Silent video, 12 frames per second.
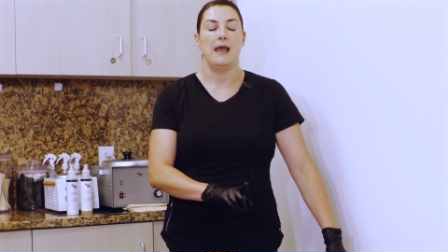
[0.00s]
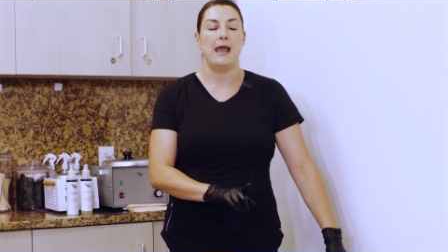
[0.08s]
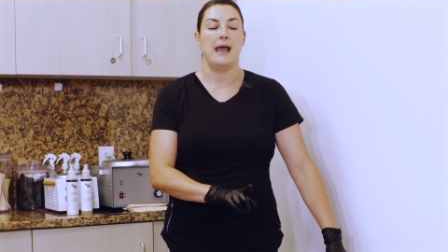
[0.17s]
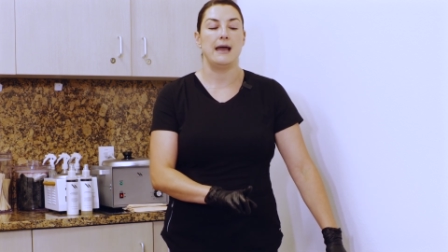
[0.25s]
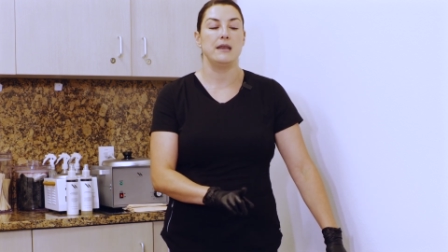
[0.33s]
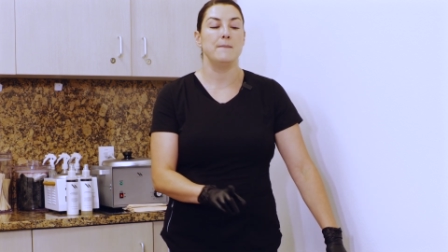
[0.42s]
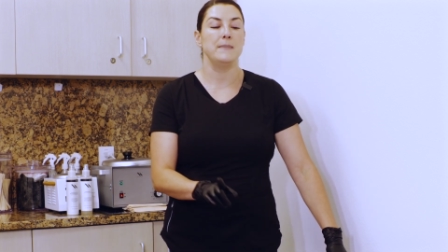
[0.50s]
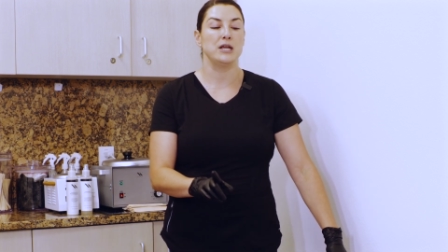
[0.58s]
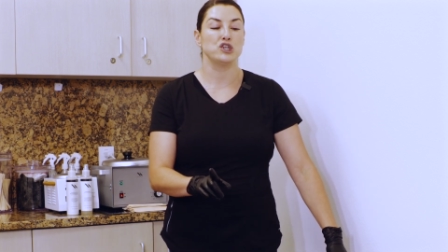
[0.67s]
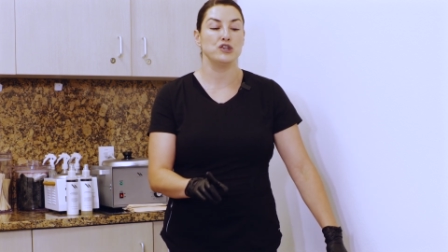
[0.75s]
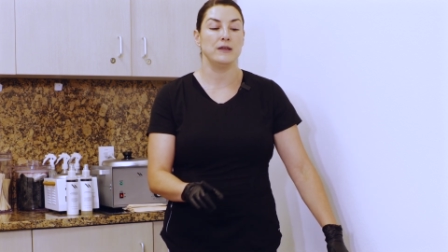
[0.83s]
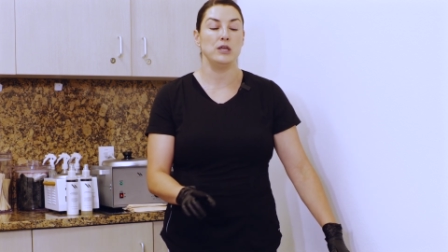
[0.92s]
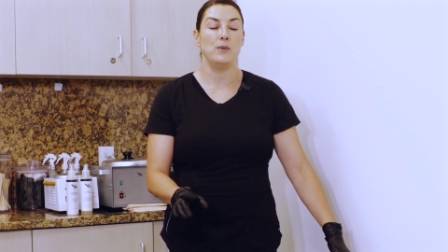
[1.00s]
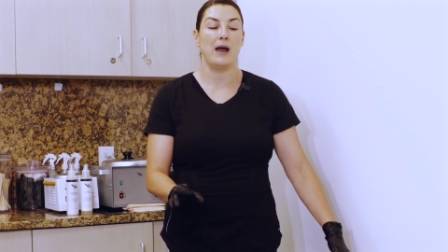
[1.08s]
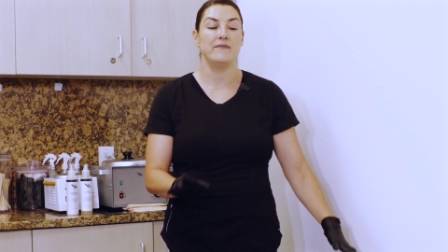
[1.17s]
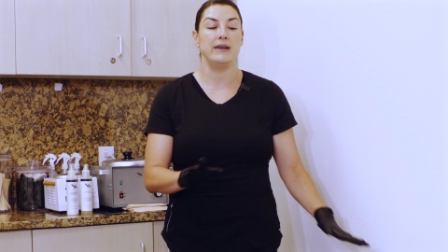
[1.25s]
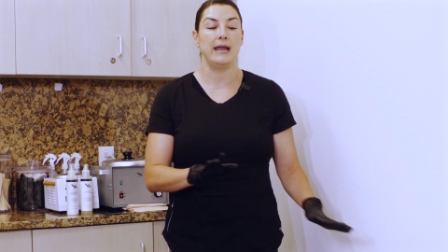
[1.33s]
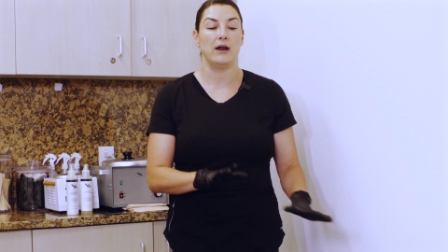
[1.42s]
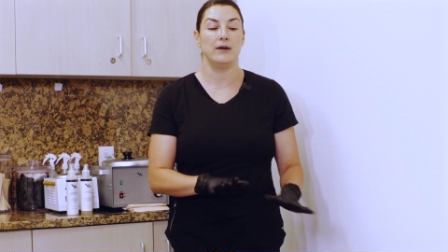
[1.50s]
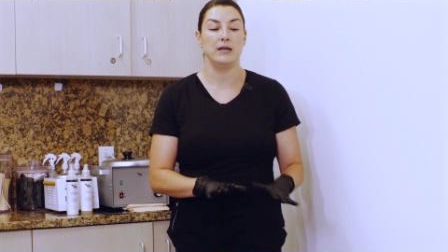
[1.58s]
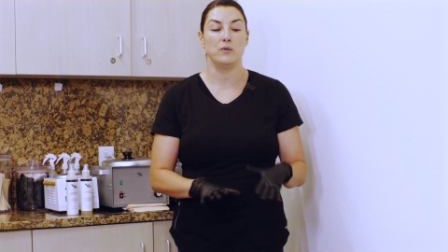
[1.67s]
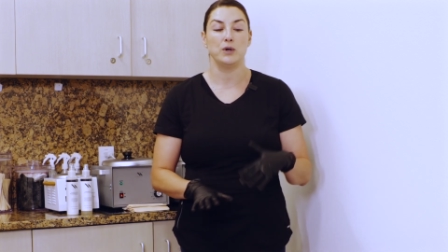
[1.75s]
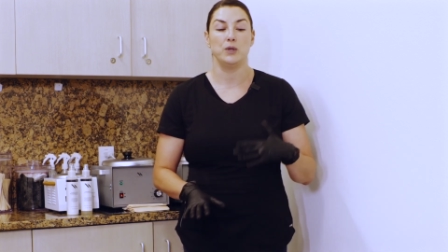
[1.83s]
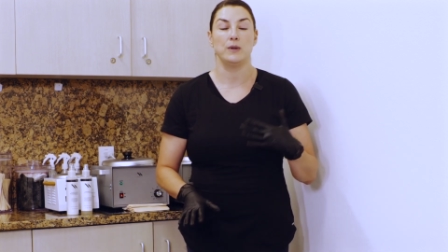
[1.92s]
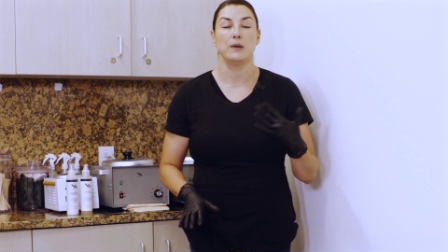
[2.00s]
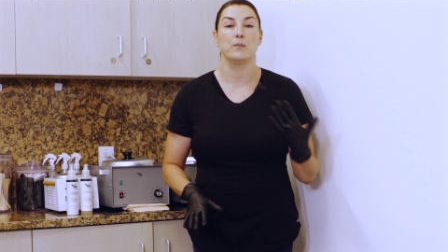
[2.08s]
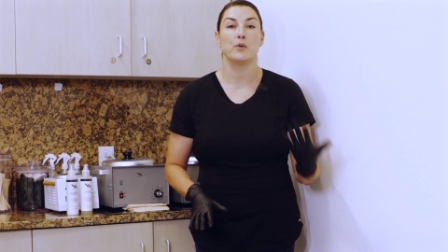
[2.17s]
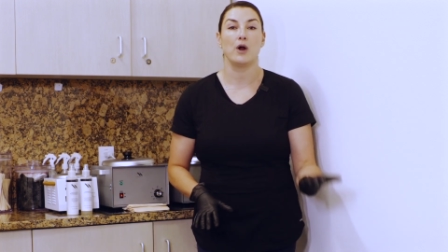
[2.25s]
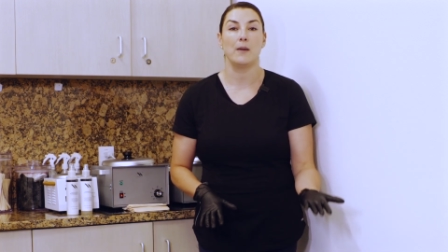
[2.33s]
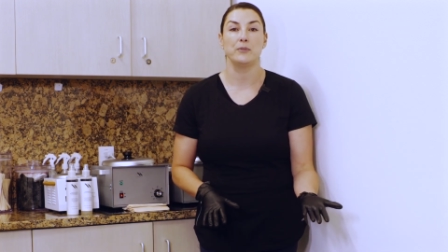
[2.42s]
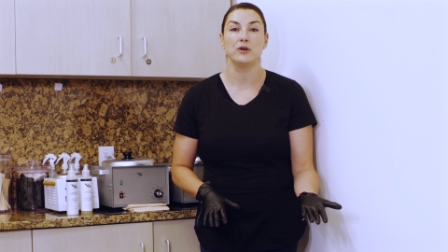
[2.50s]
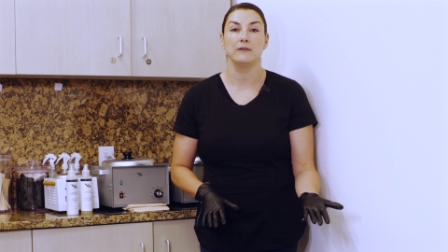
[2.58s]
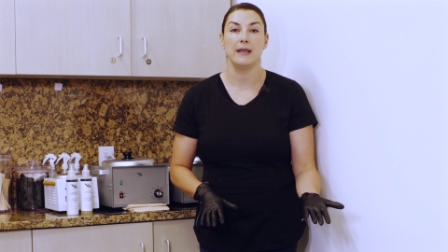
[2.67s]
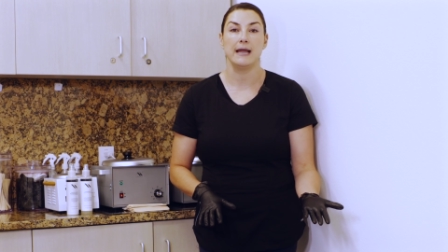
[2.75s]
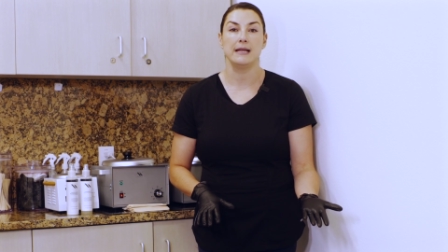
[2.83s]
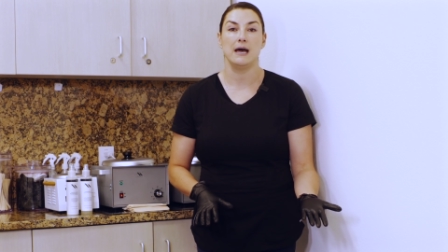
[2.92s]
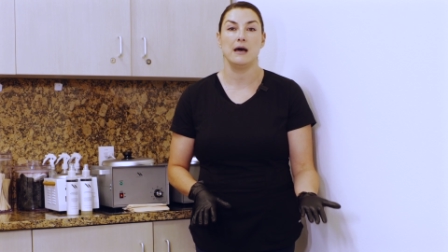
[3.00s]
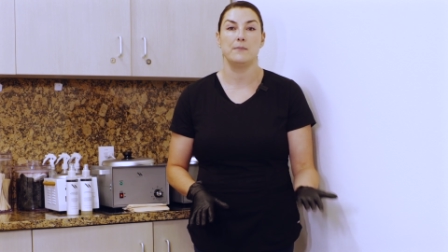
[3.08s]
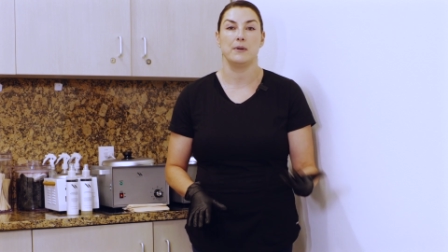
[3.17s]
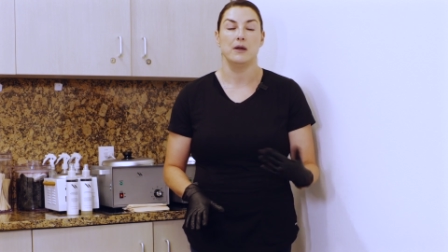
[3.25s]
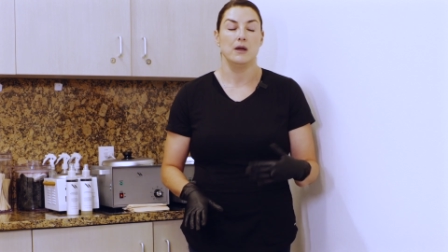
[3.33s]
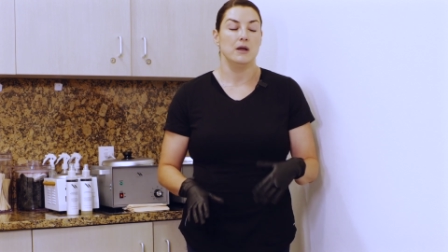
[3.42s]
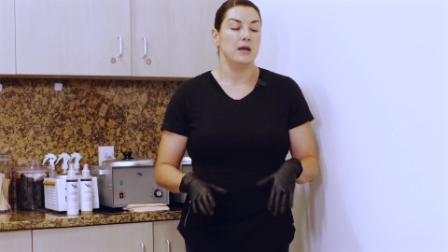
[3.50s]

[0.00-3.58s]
And make sure that you have an area where you can prop your leg up